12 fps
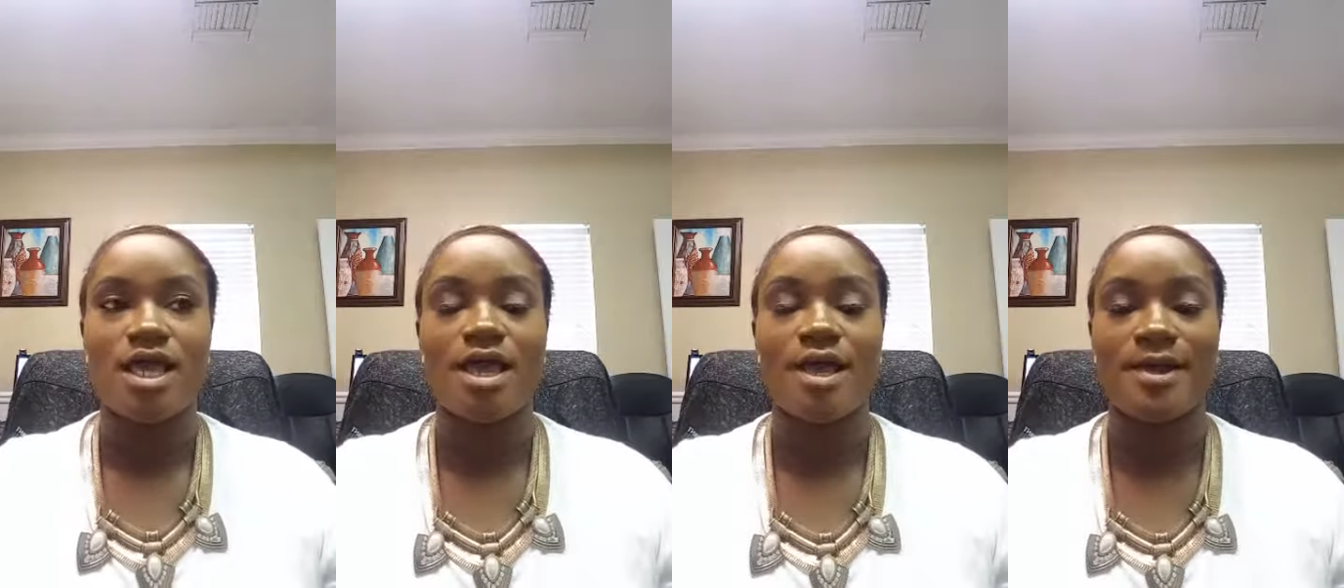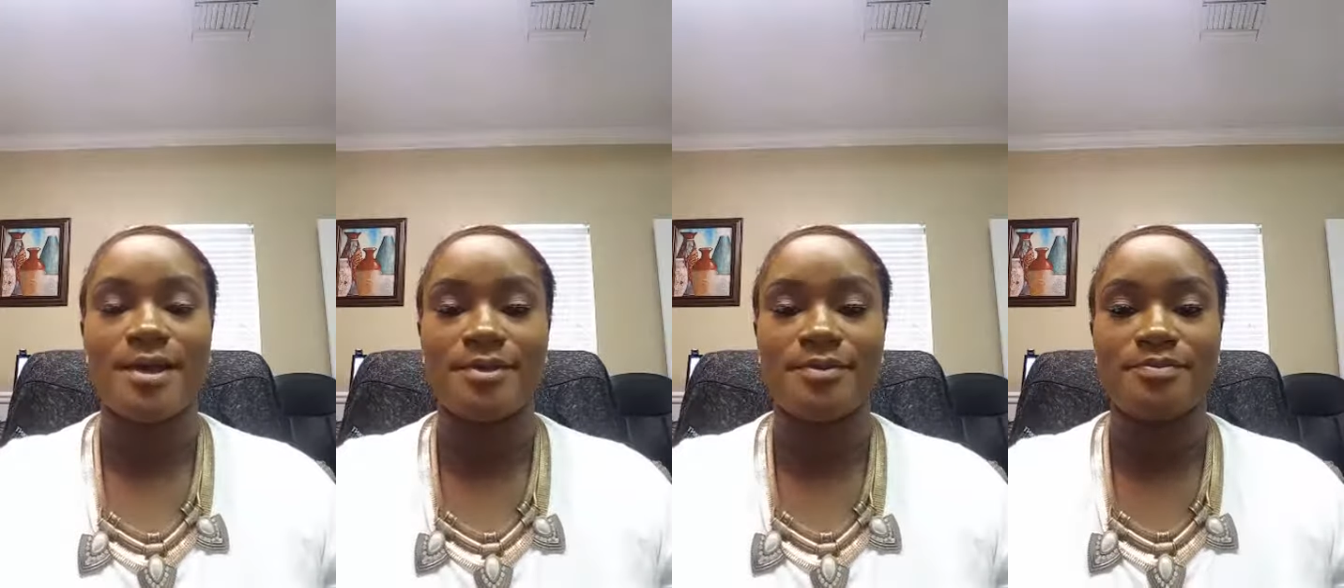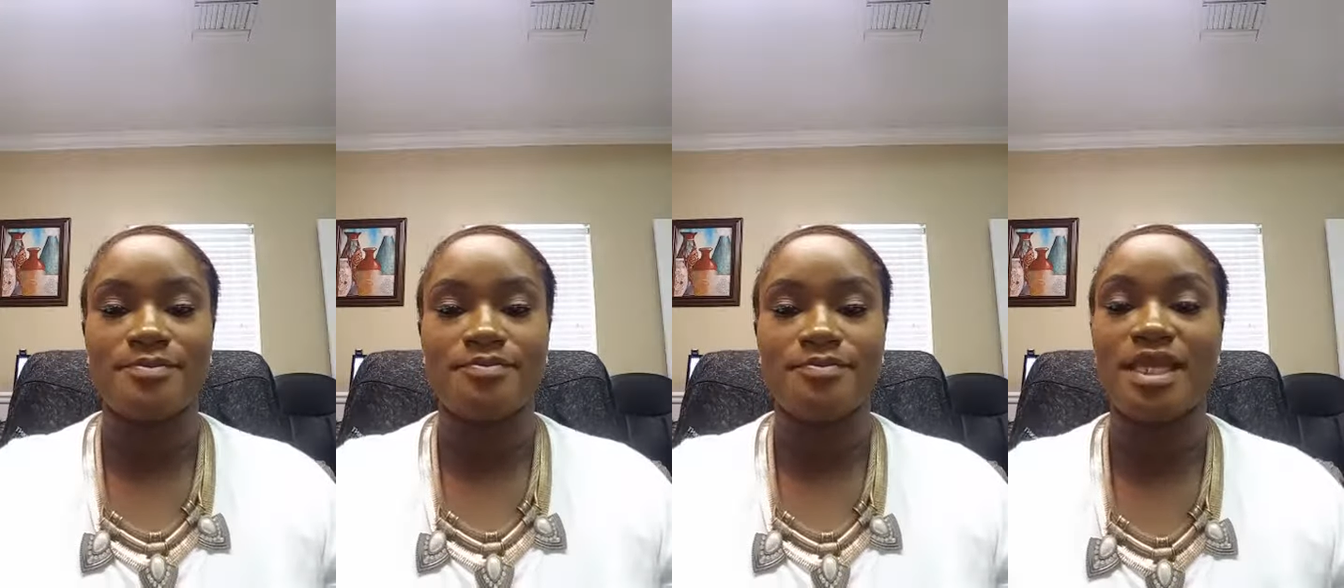
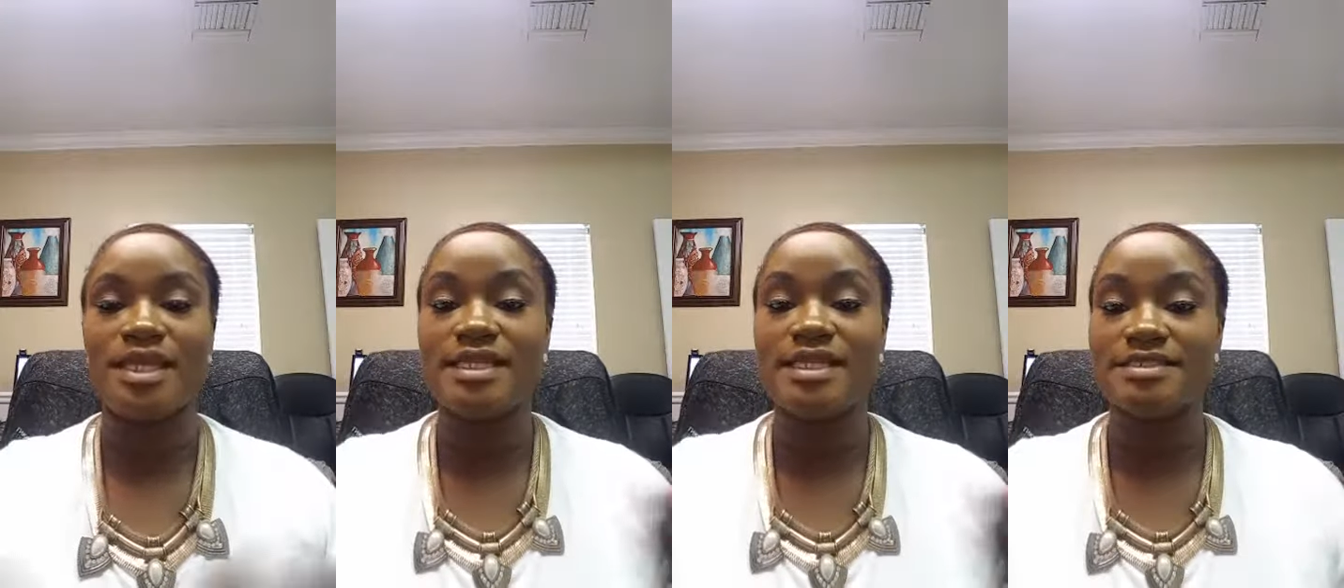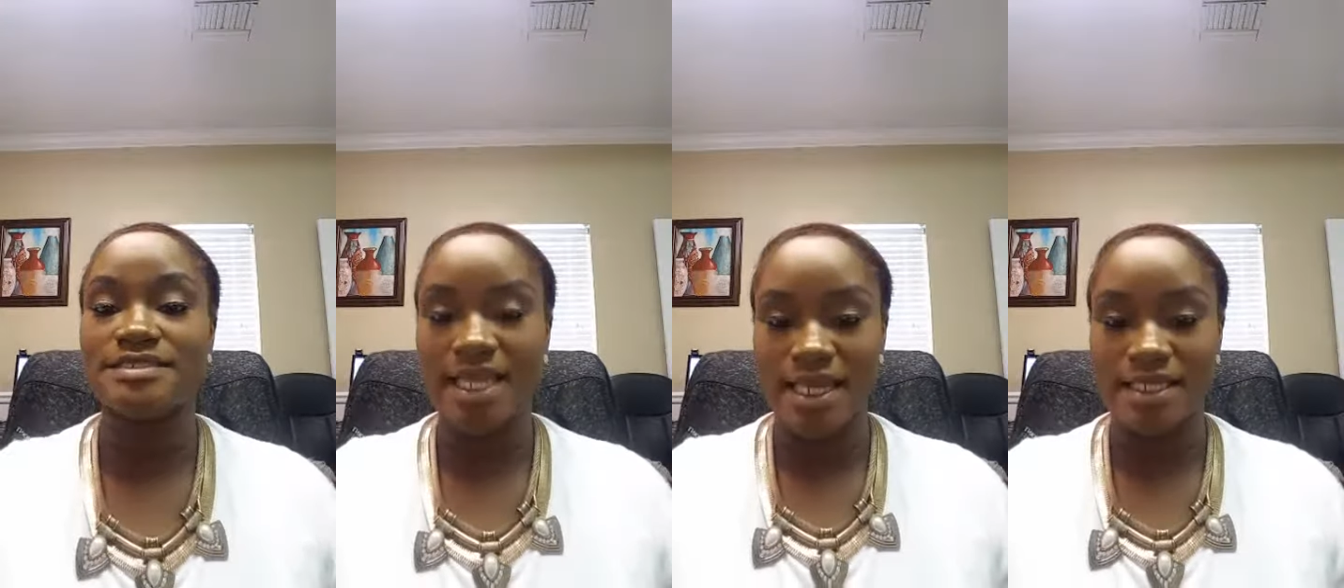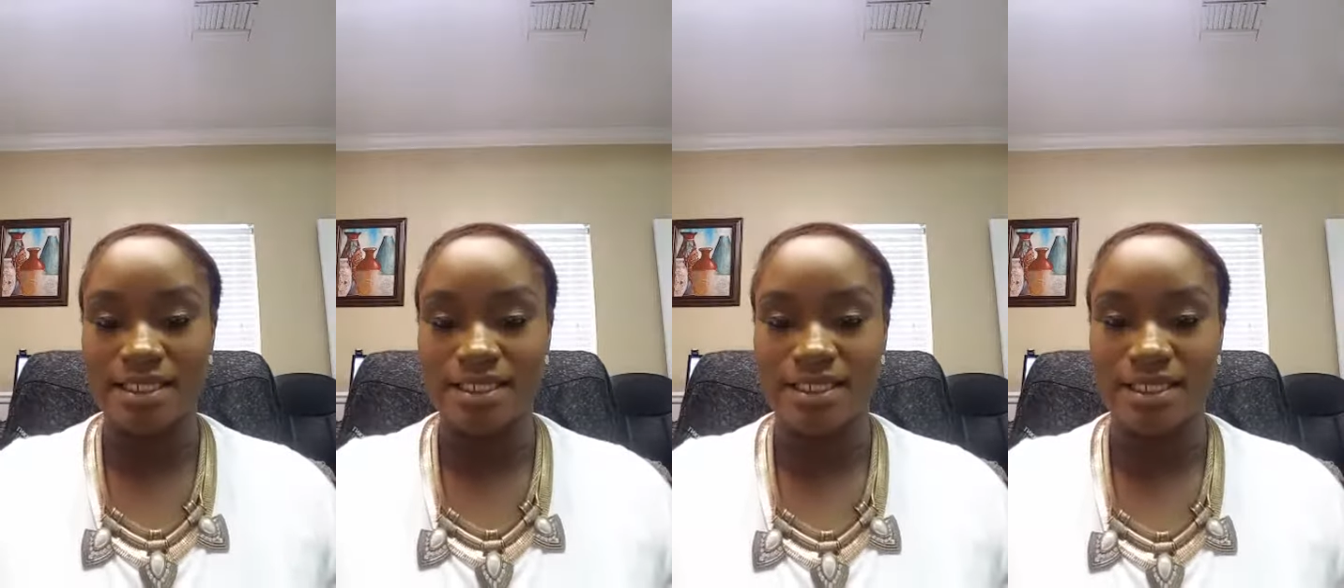Um, he didn't say
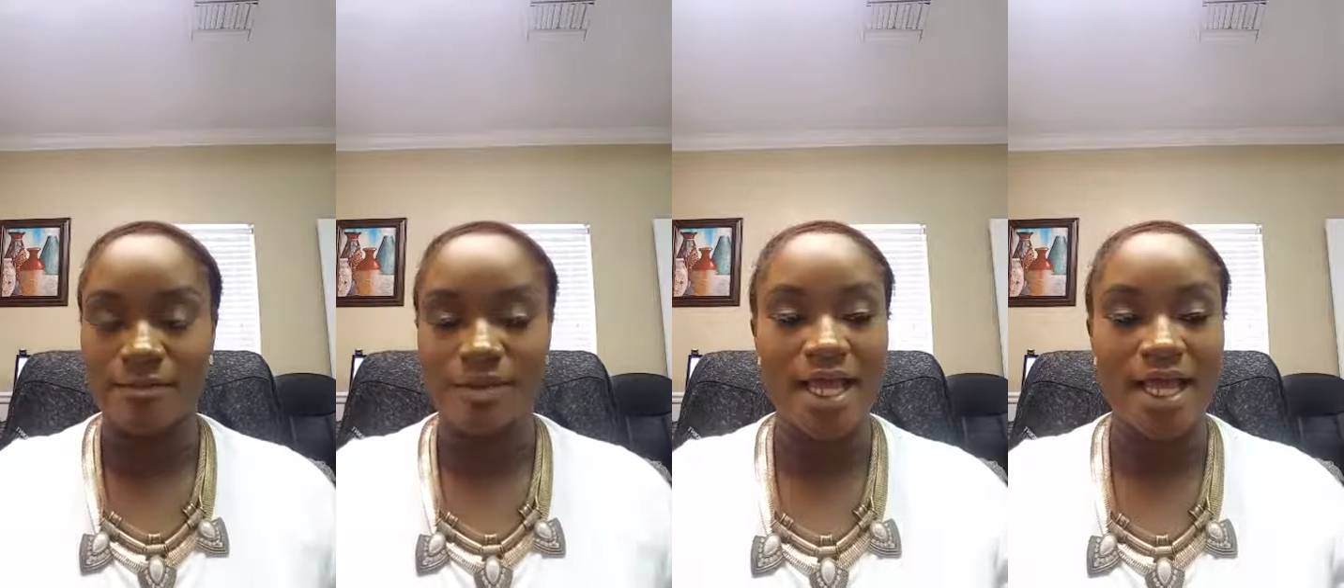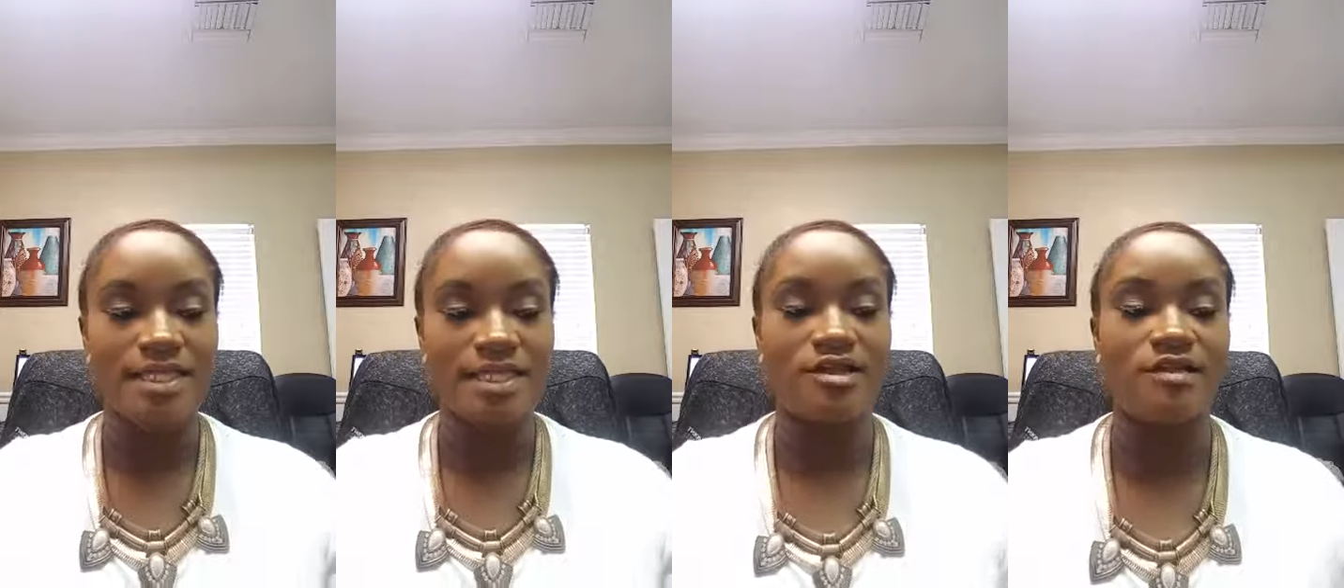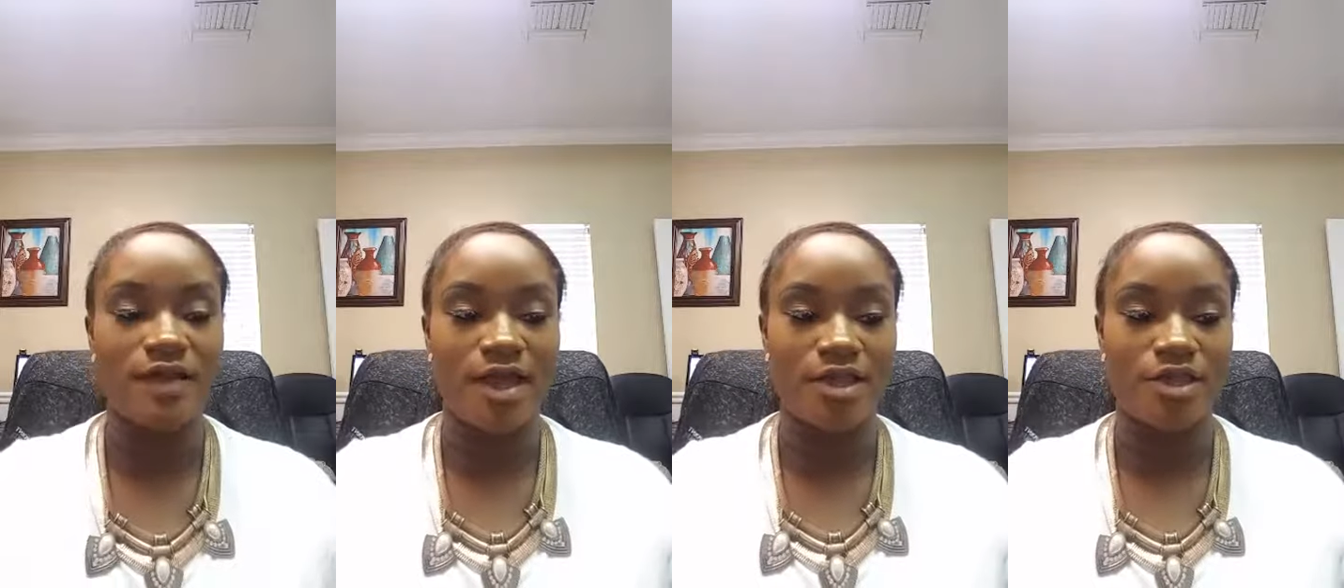anything, but I did an
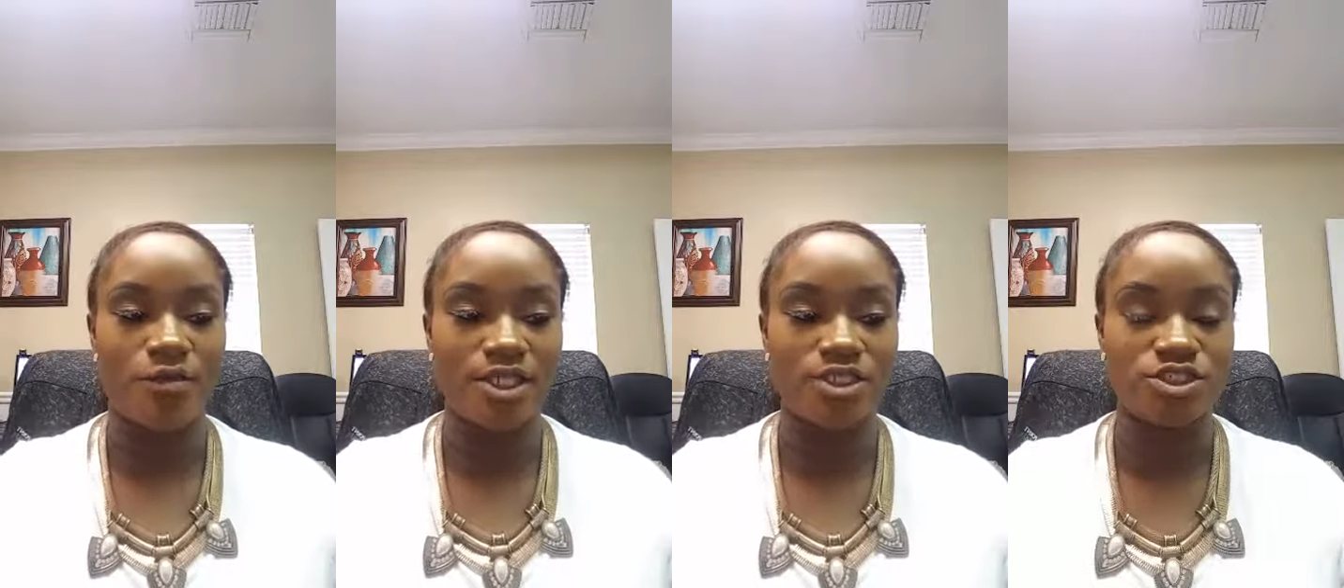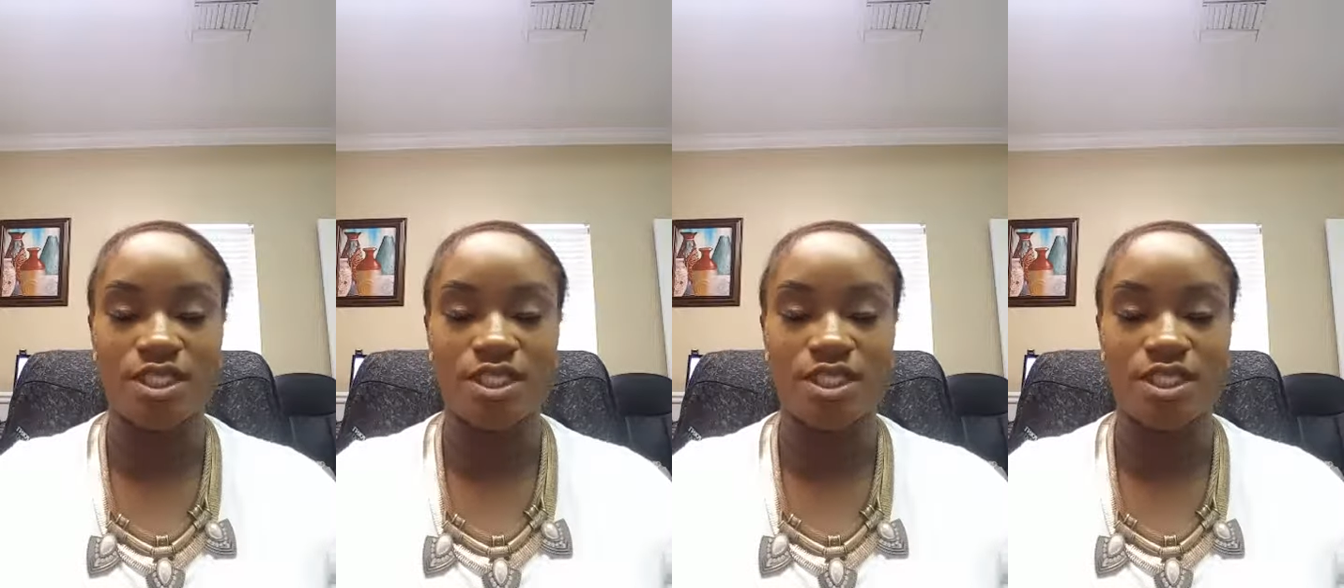evaluation.